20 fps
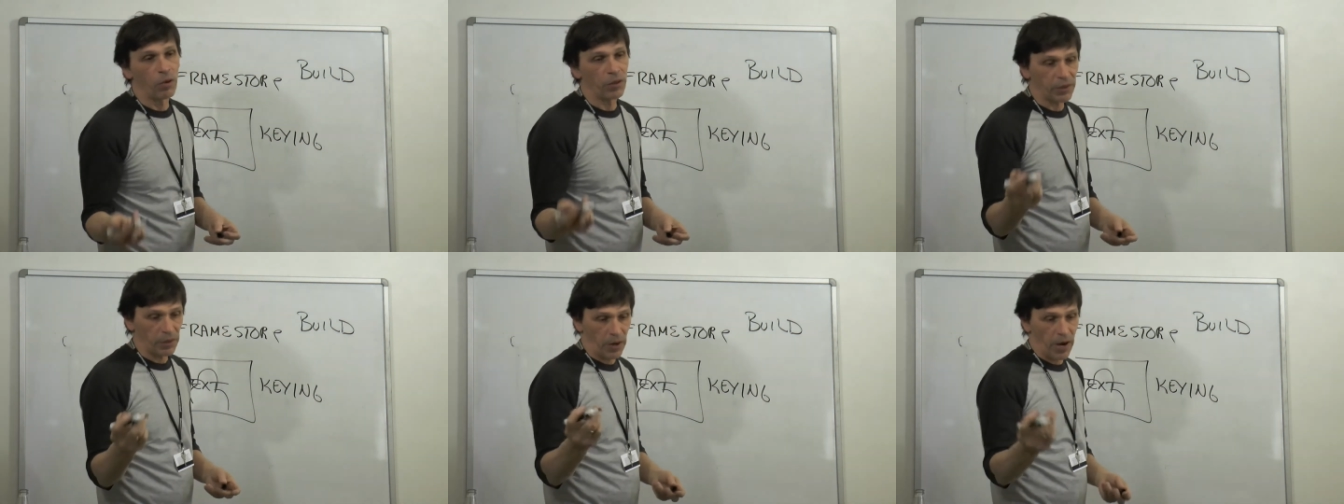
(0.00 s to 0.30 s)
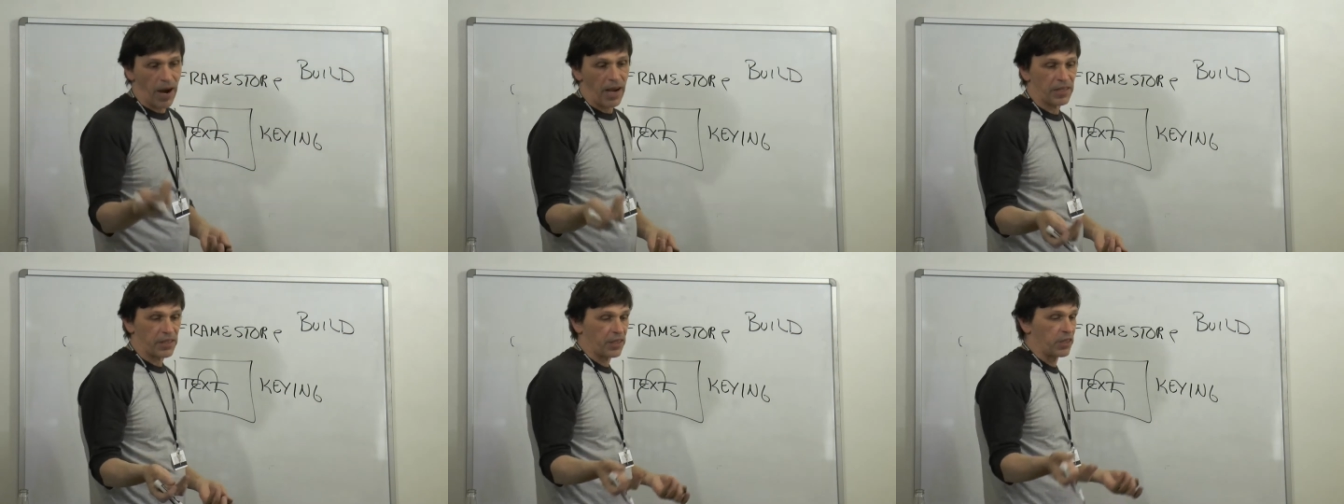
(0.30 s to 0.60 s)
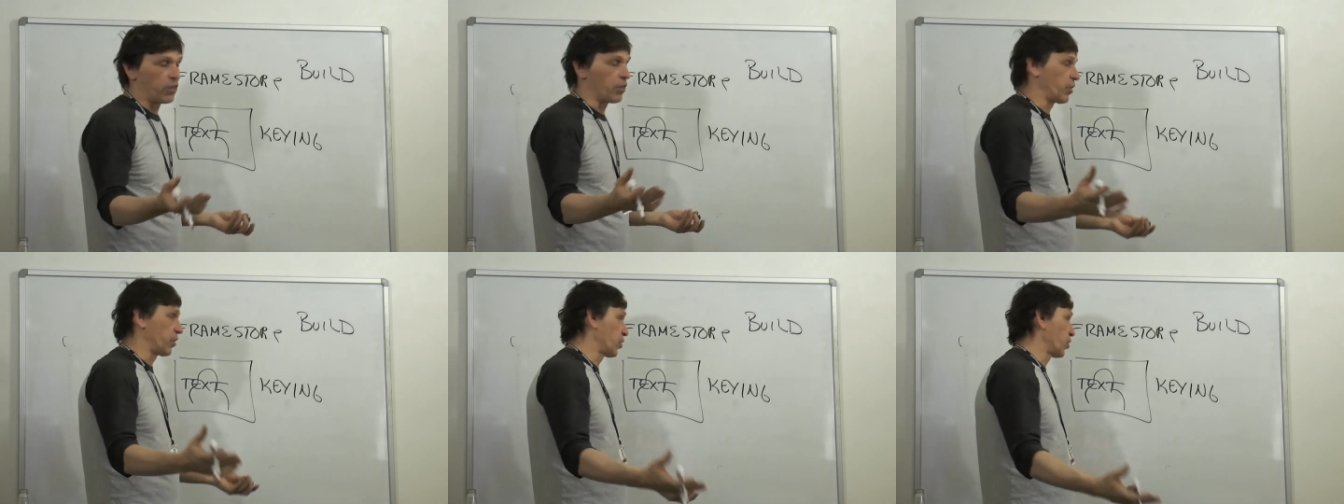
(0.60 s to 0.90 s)
what they're
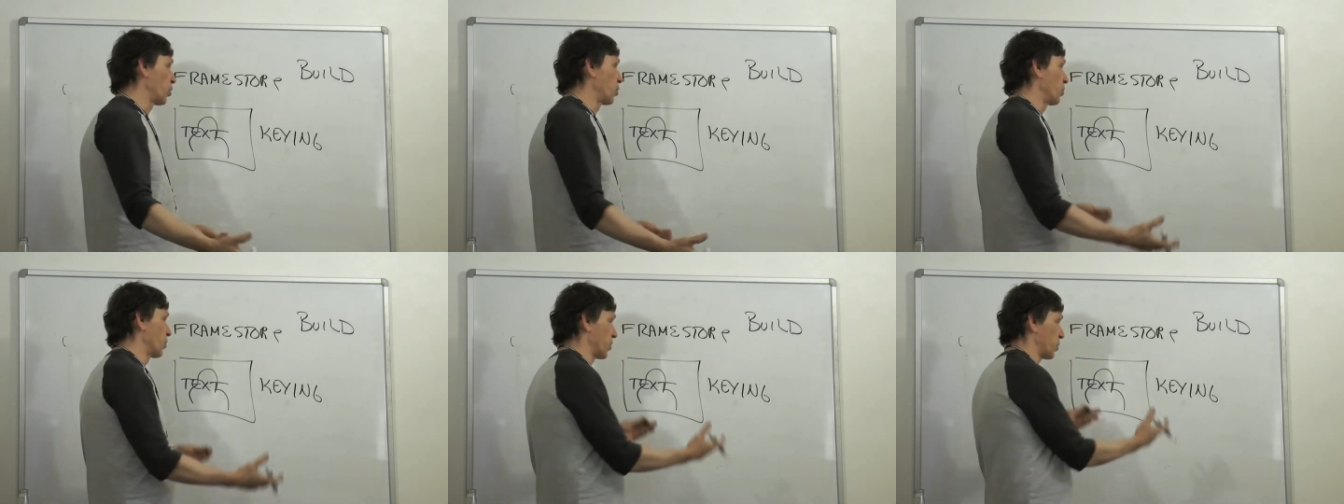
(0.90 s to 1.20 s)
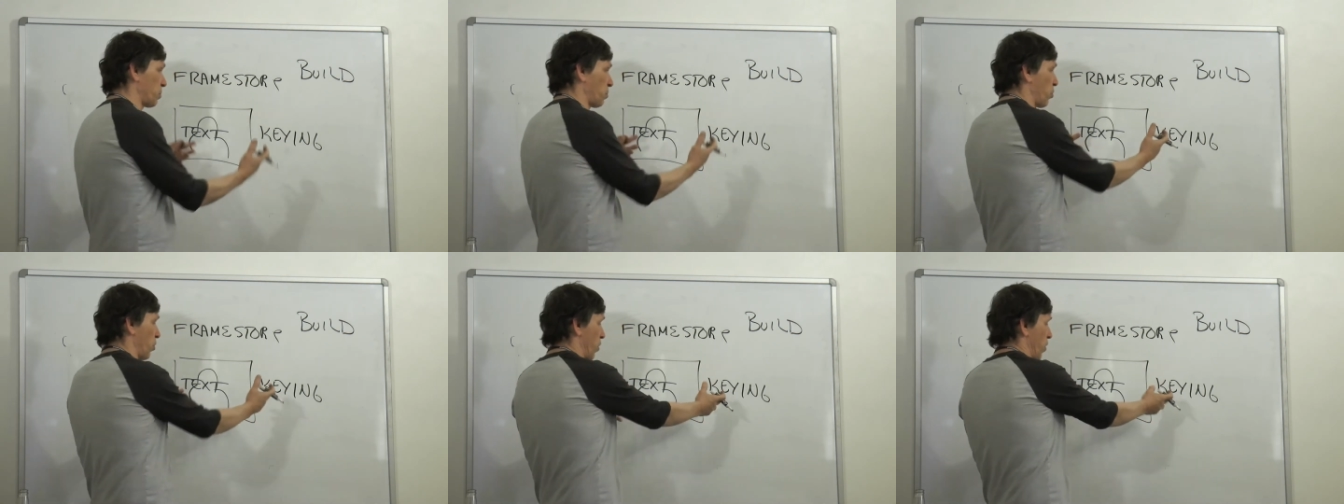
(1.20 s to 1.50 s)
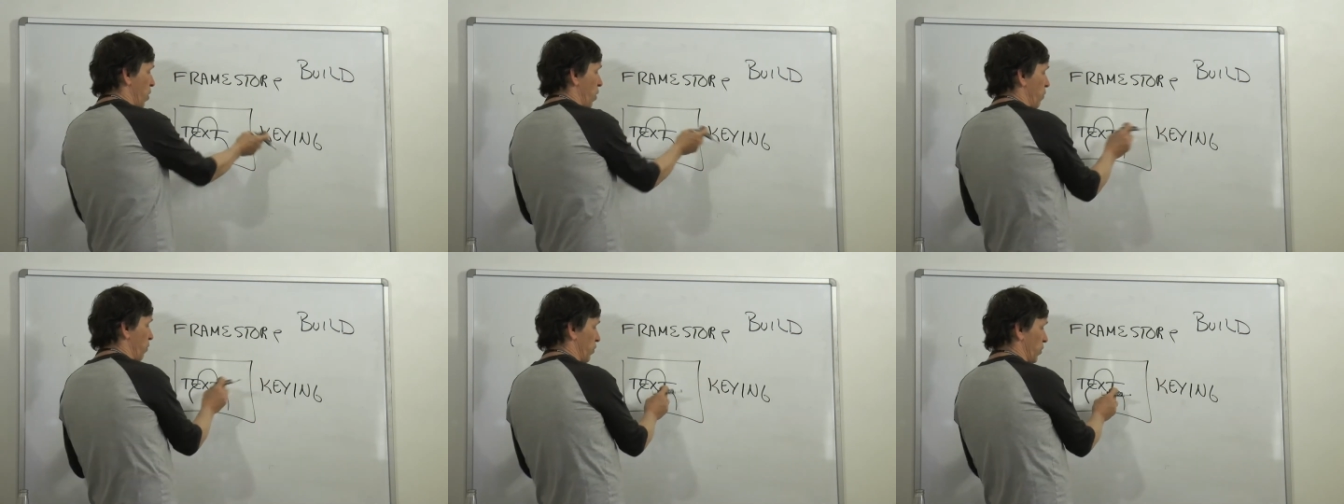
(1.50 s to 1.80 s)
asking you to do is put
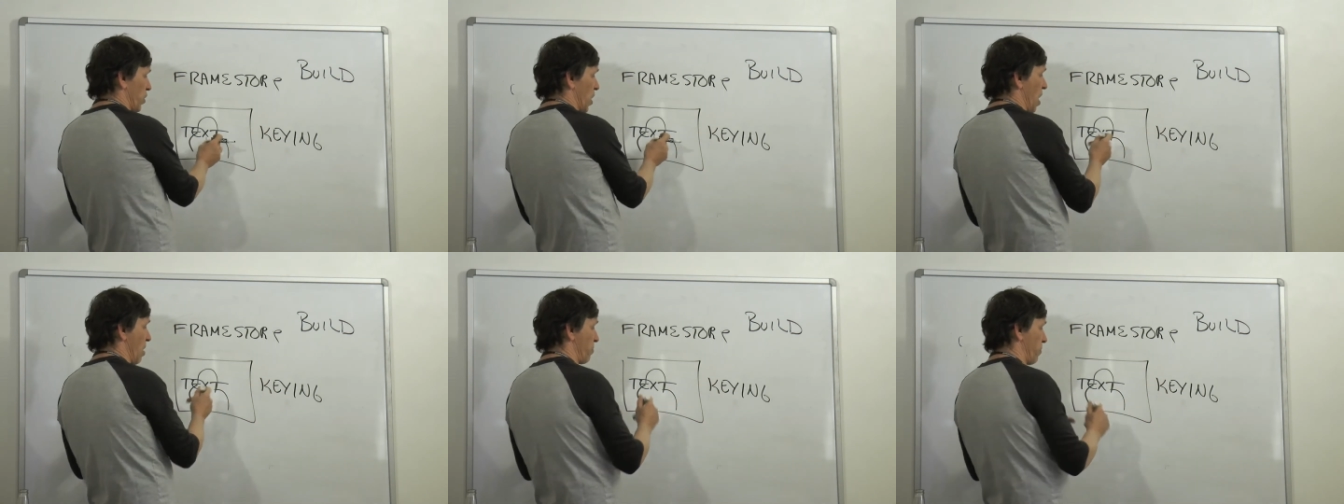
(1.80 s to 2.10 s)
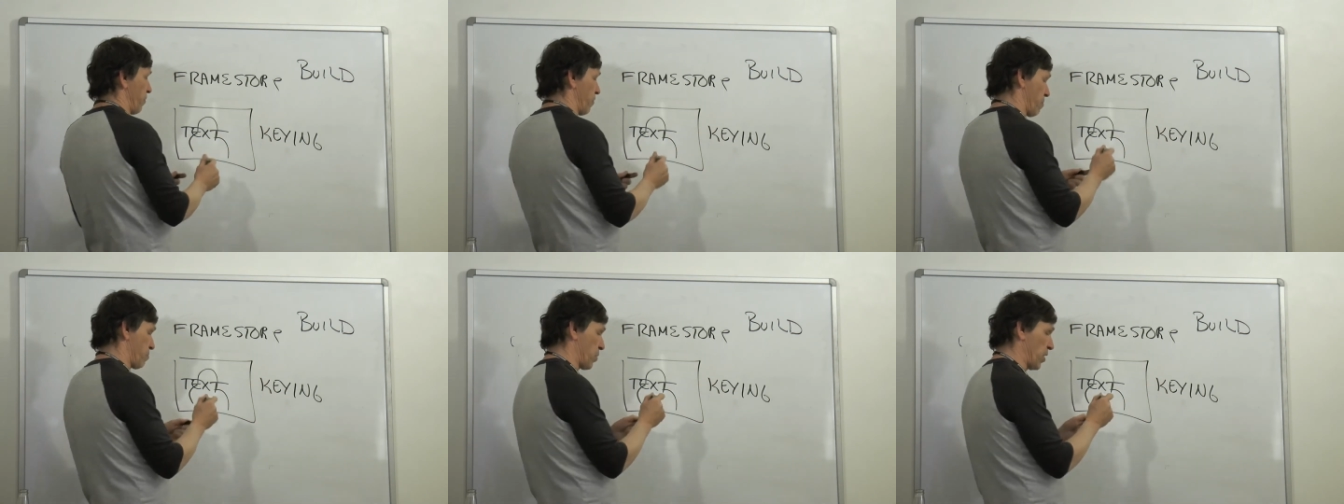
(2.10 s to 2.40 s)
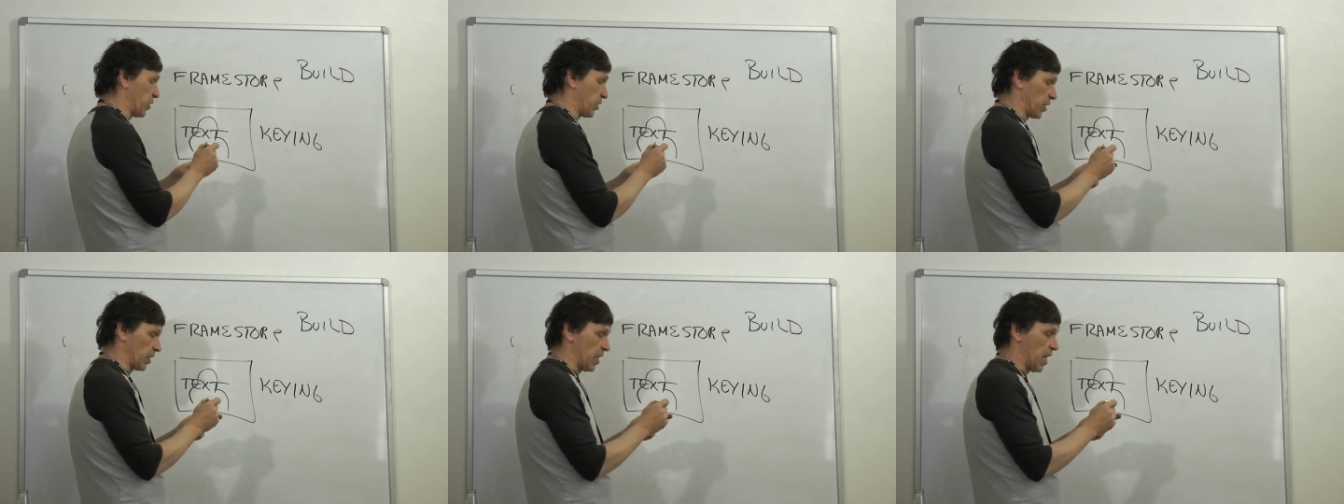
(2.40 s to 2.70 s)
it over top of a
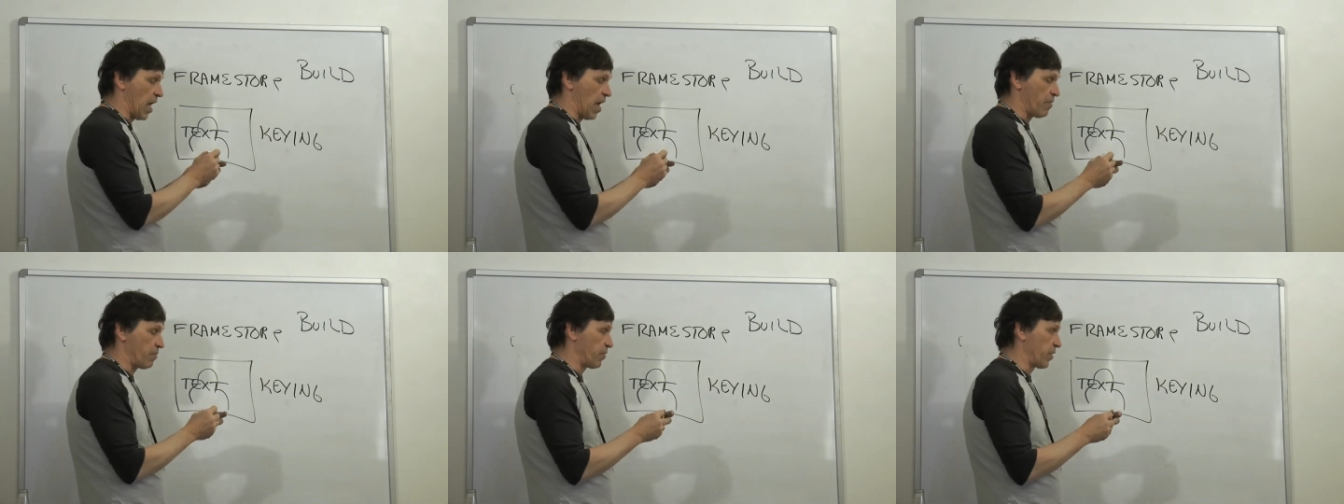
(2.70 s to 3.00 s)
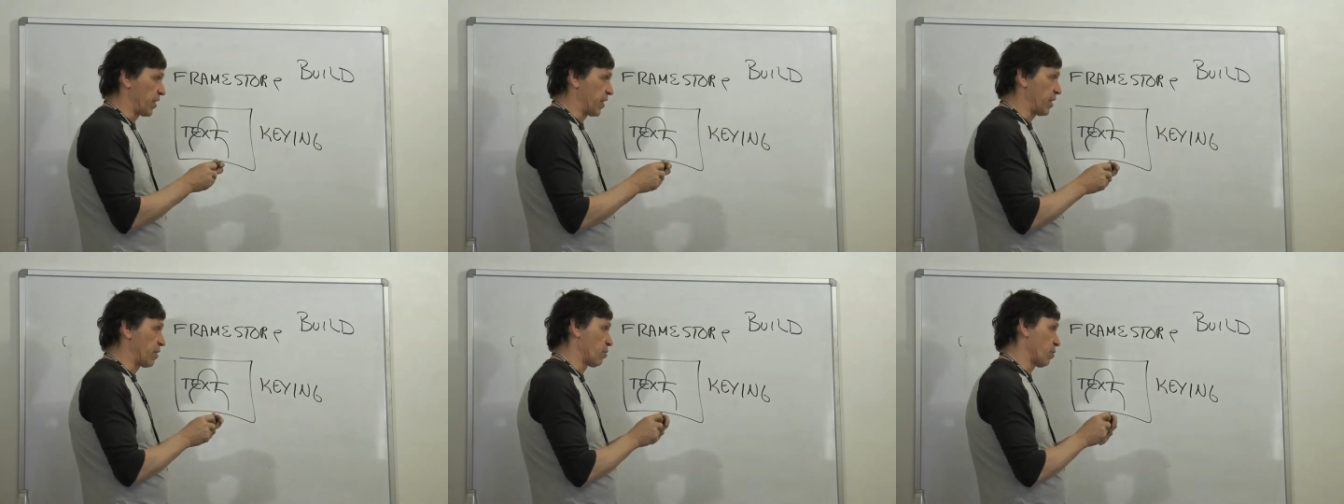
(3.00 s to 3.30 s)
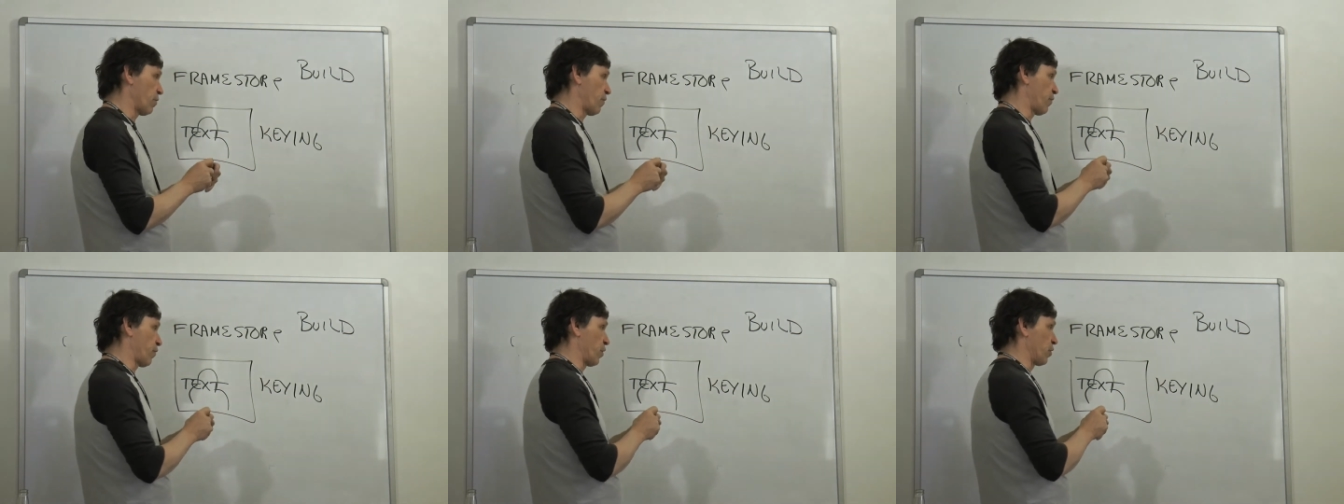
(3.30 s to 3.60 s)
piece of live video
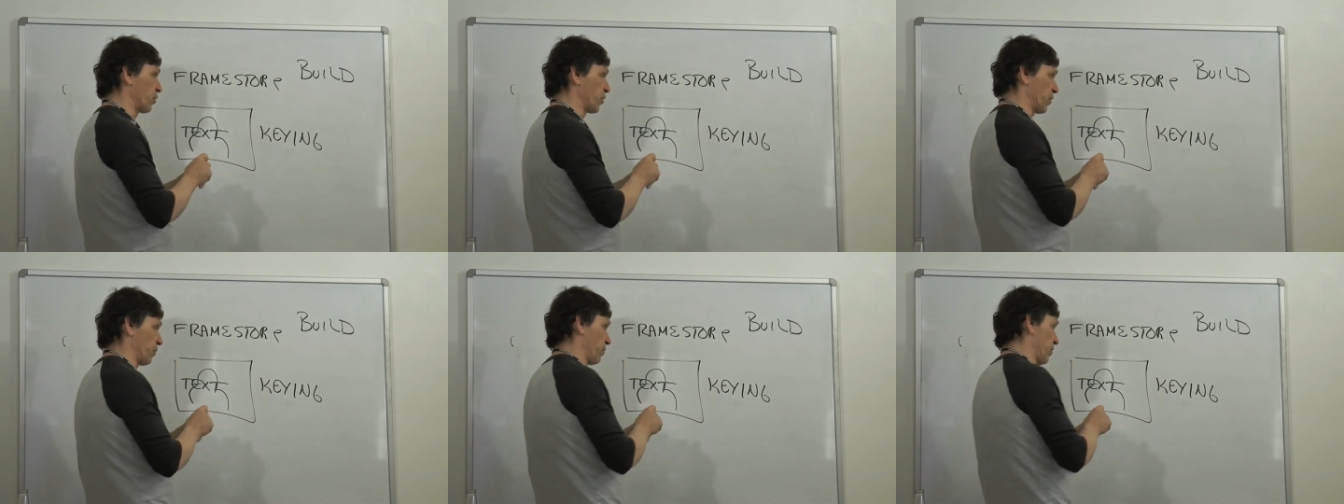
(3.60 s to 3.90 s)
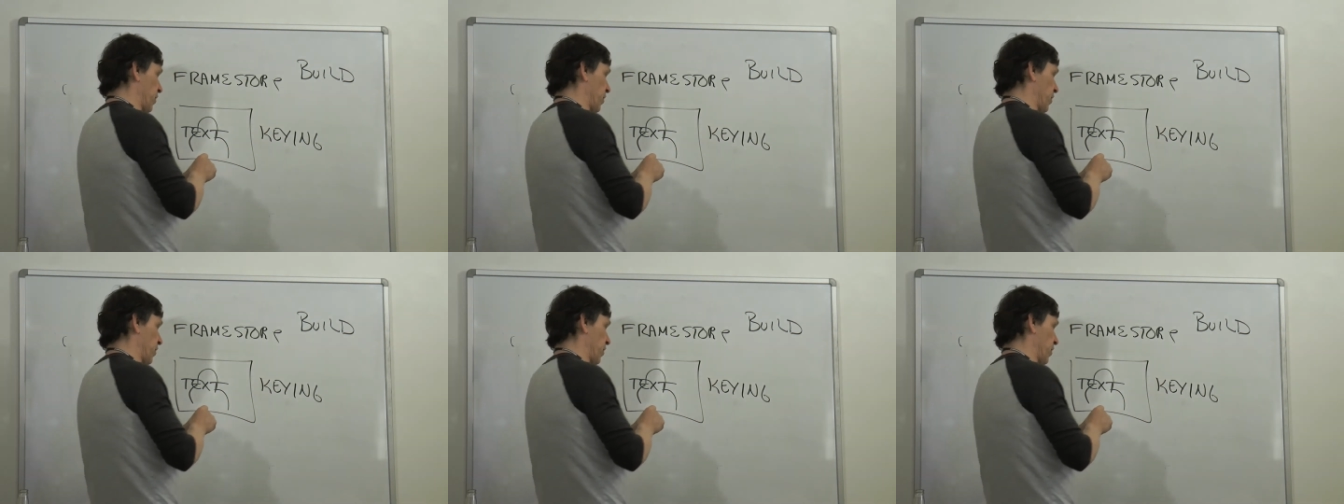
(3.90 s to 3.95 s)
or frozen